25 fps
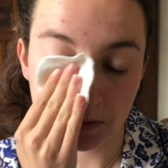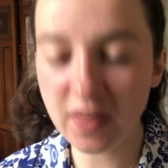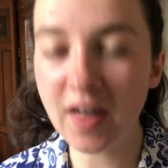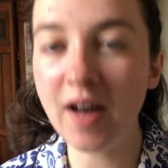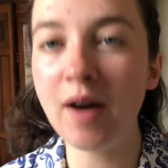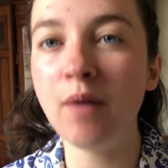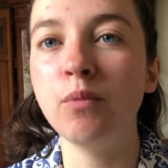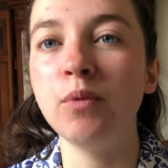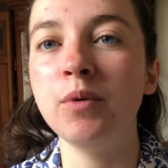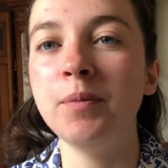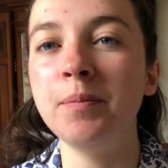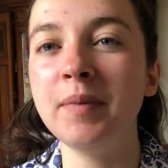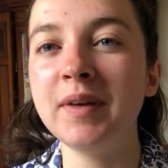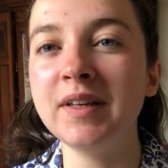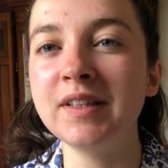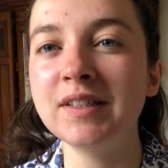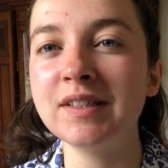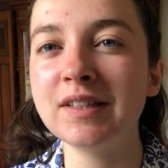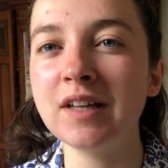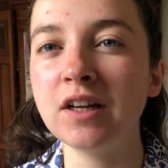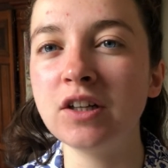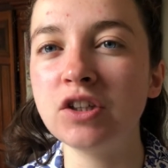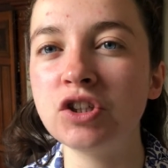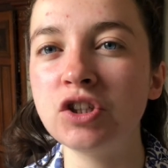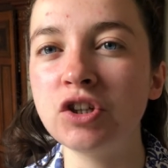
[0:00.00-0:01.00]
That would be
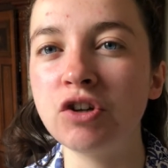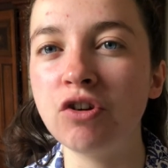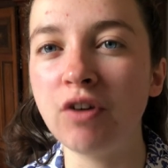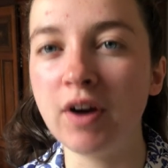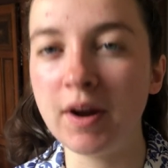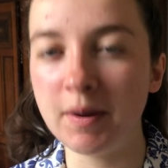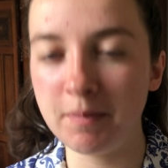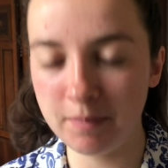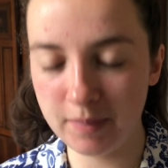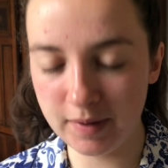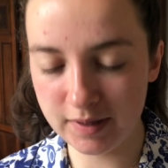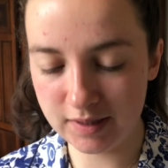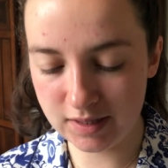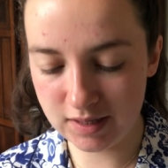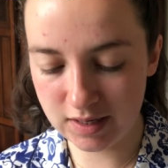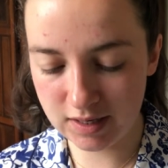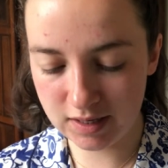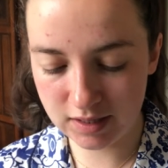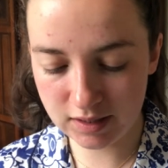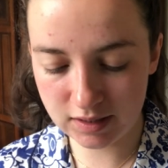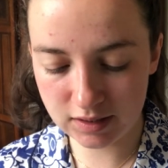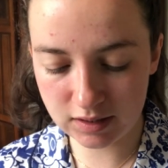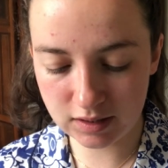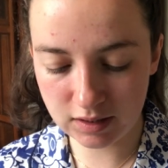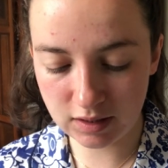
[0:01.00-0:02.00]
such a great
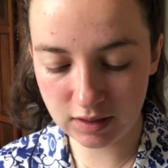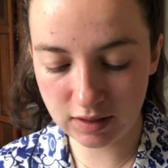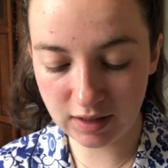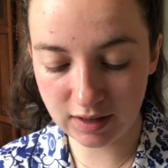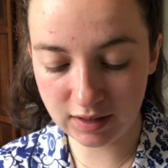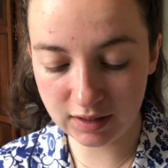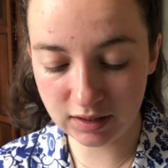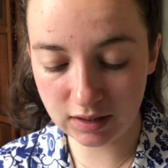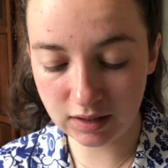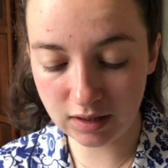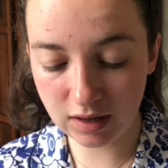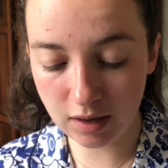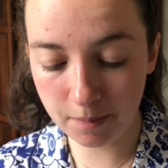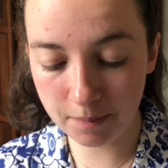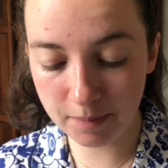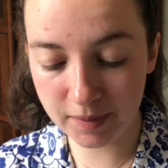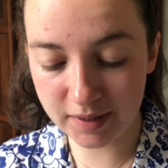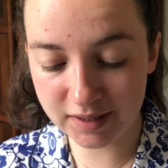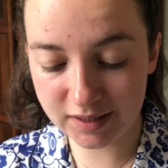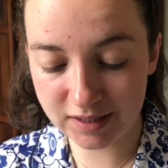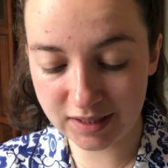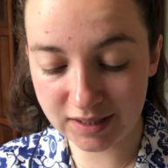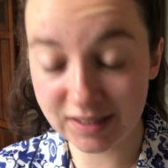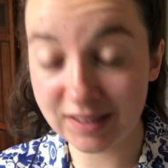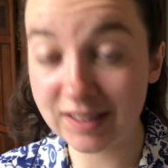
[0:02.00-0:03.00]
business, a
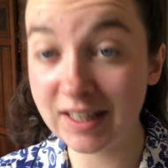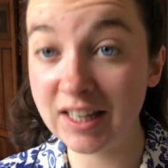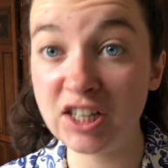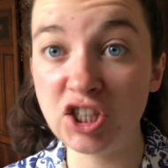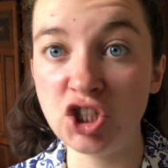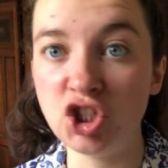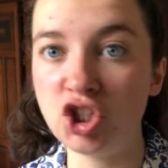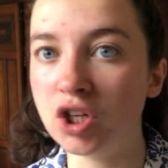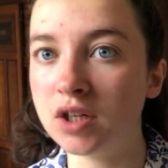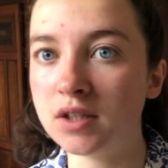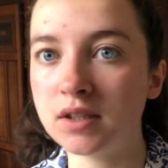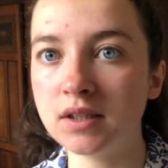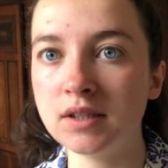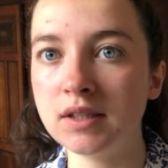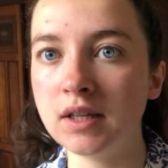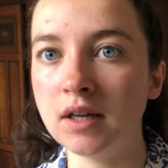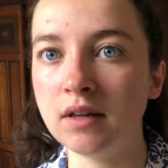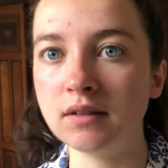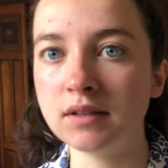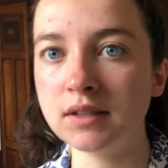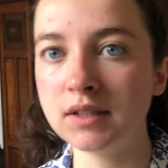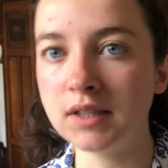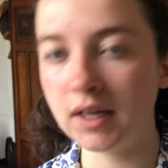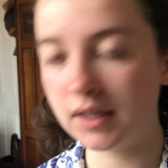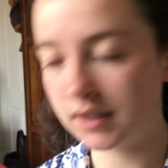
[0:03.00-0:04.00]
business that just
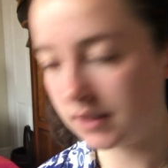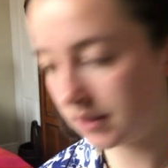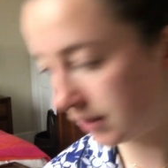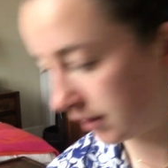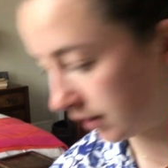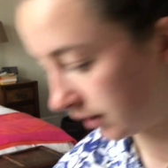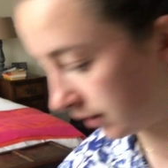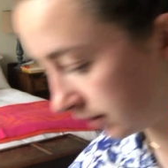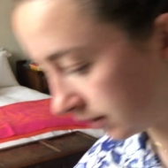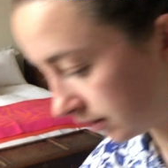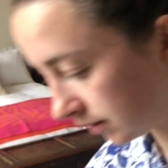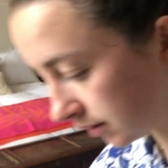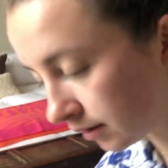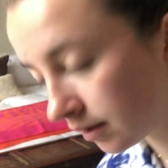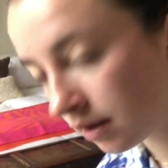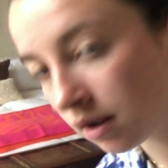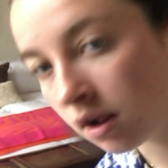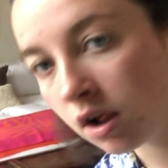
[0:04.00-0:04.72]
sells testers.